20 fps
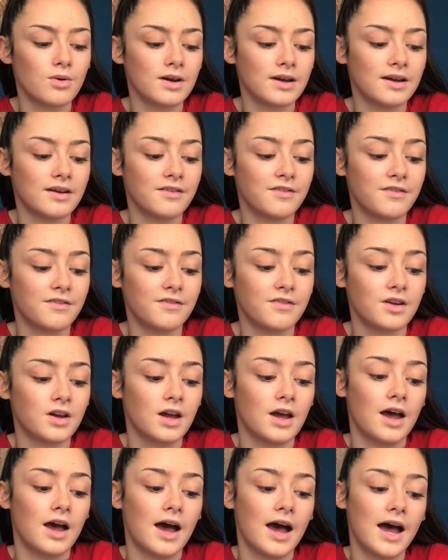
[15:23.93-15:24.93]
if
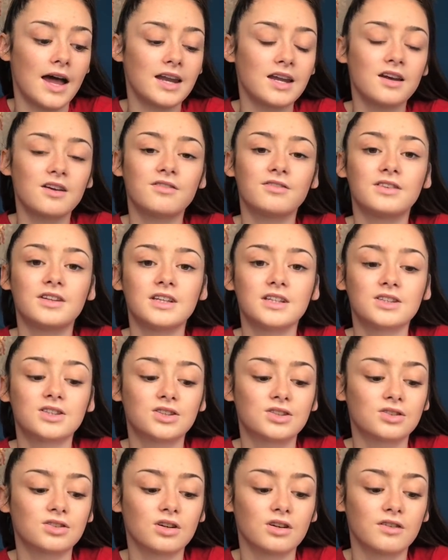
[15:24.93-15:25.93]
any of these
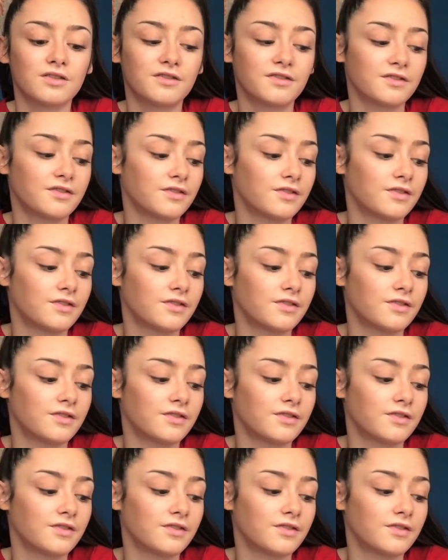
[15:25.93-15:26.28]
stuff